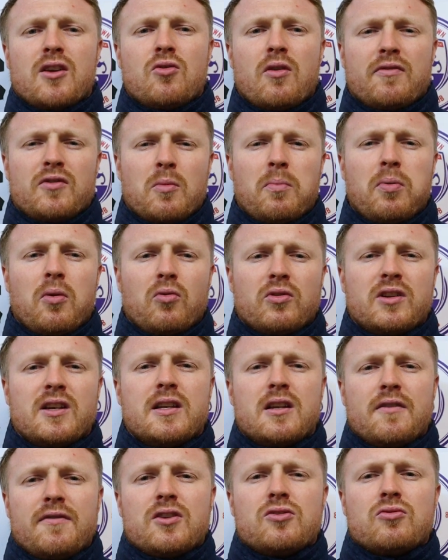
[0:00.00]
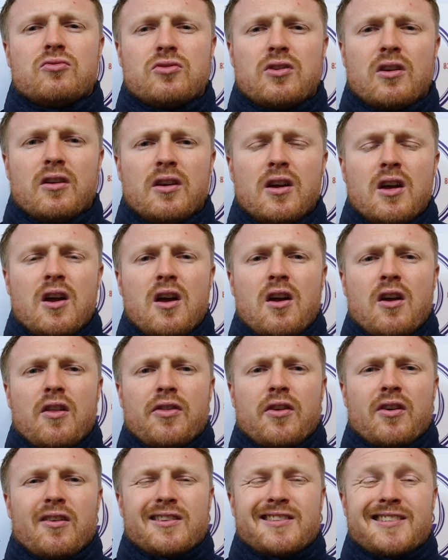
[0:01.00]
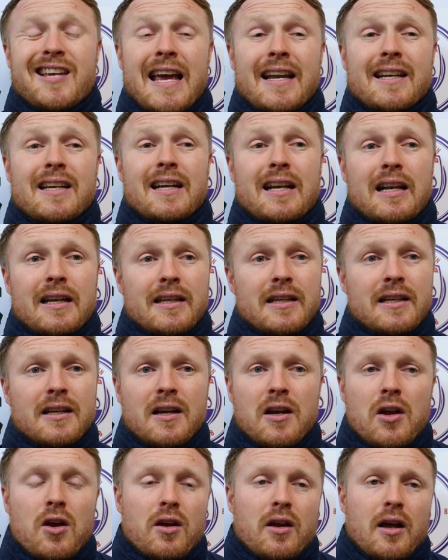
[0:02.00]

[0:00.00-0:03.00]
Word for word: You have to applaud the individuals that, that are technically